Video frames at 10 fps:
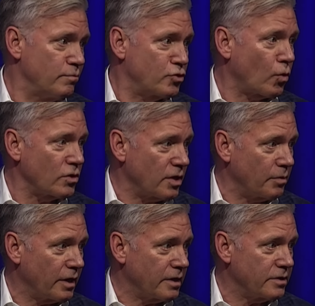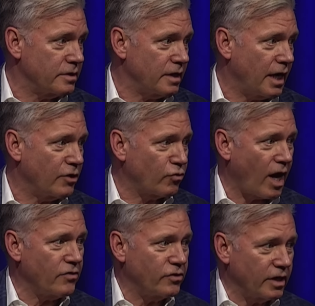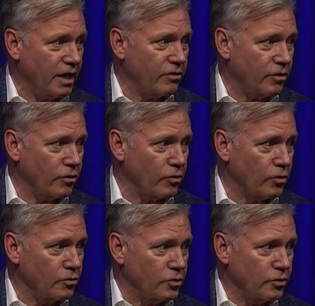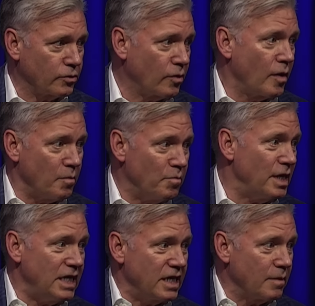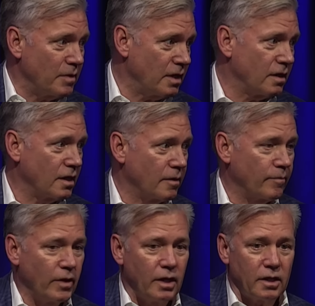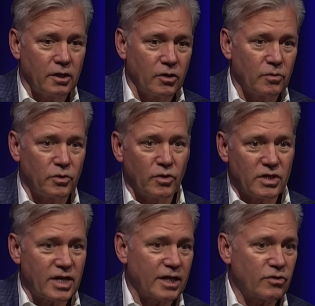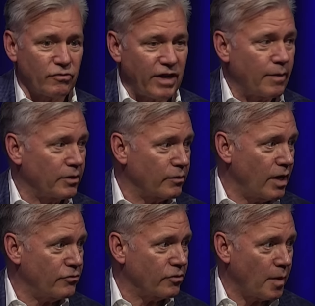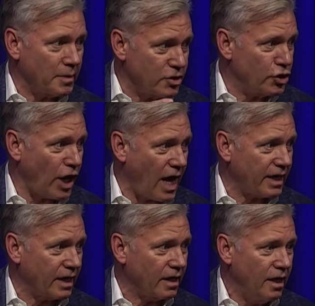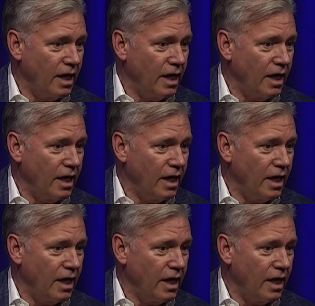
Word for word: store someplace yeah. and tries to get the girl to meet him in the you know unisex or family restroom. I mean, it's shocking.